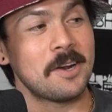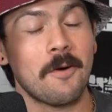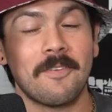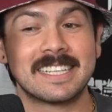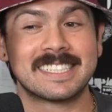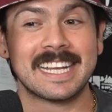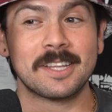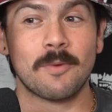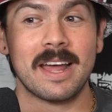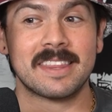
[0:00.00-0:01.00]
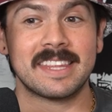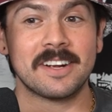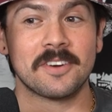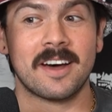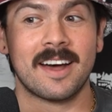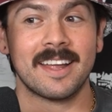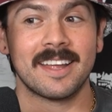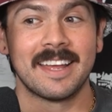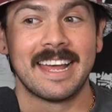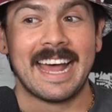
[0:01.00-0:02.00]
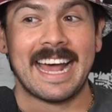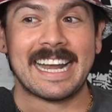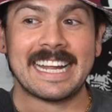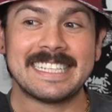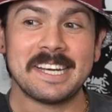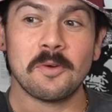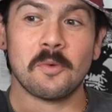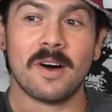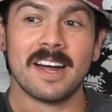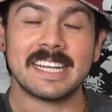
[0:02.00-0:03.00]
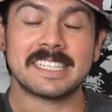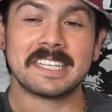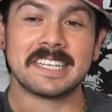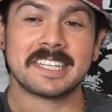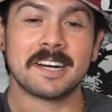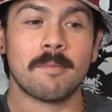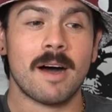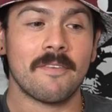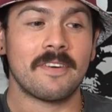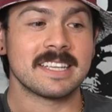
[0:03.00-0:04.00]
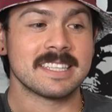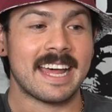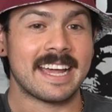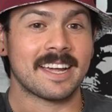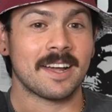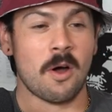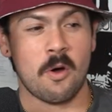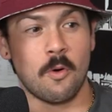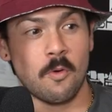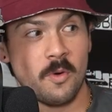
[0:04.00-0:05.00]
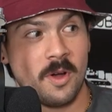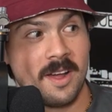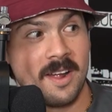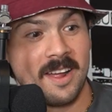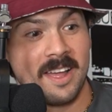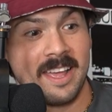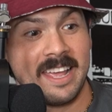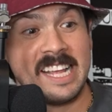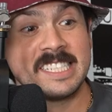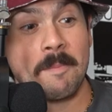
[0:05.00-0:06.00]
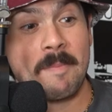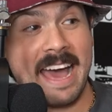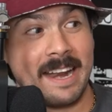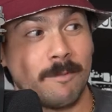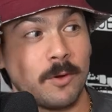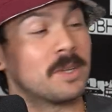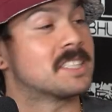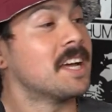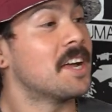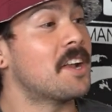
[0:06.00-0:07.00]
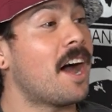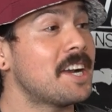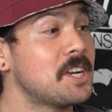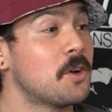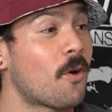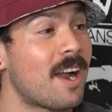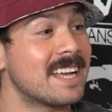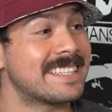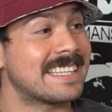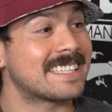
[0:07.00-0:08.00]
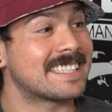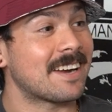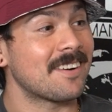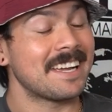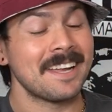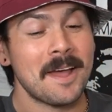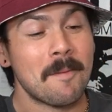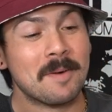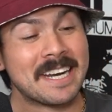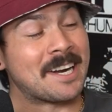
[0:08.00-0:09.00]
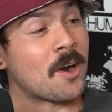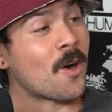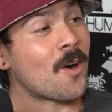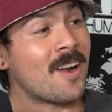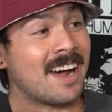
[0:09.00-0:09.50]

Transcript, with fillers: know if I said the right thing or not, and I didn't want it to come off as like, oh, he's a bad influence. Not in your eyes necessarily, but in her